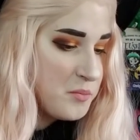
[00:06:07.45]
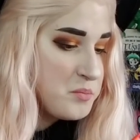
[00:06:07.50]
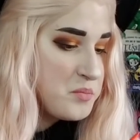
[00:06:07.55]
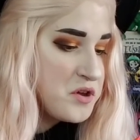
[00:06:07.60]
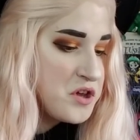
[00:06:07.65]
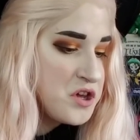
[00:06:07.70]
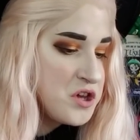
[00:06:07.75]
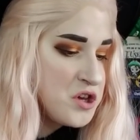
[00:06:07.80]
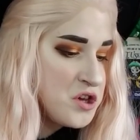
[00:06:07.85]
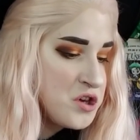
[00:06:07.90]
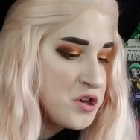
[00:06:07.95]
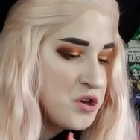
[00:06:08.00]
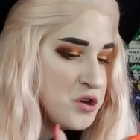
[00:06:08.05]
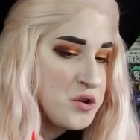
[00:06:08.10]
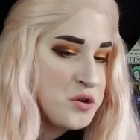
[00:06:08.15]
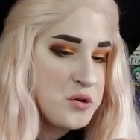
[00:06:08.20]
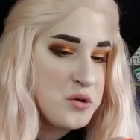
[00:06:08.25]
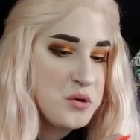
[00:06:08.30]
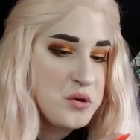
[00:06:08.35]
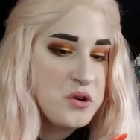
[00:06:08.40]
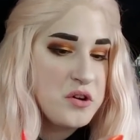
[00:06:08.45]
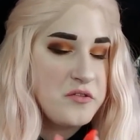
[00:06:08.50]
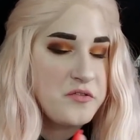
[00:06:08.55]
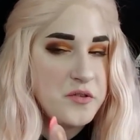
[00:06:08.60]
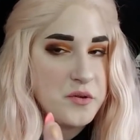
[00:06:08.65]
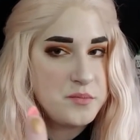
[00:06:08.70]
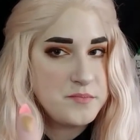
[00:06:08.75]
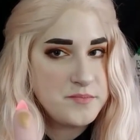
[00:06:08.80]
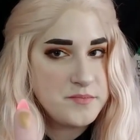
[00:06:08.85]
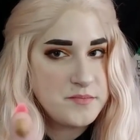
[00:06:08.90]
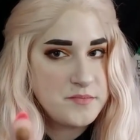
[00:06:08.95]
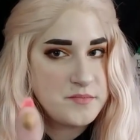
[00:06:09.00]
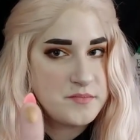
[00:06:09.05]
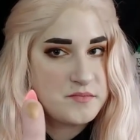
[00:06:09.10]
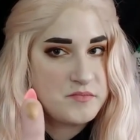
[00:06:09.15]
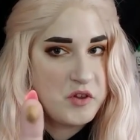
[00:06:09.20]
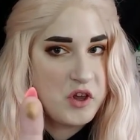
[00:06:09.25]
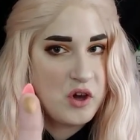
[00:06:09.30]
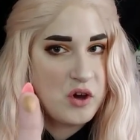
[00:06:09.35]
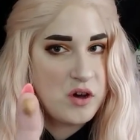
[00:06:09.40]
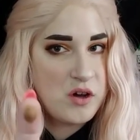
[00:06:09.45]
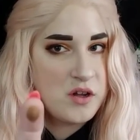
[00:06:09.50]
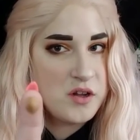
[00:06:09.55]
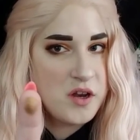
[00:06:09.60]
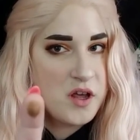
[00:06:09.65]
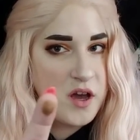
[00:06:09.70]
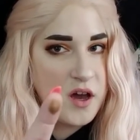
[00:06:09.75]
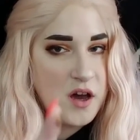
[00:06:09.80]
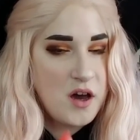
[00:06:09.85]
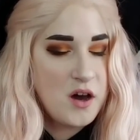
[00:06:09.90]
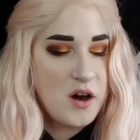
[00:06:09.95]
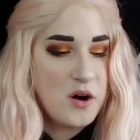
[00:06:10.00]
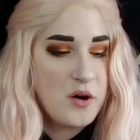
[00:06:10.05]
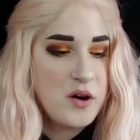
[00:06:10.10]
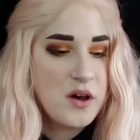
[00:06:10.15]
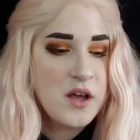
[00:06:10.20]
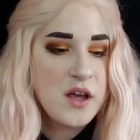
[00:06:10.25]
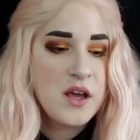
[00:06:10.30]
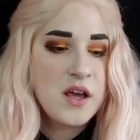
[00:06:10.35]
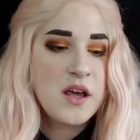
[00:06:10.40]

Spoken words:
Beautiful. Y'all know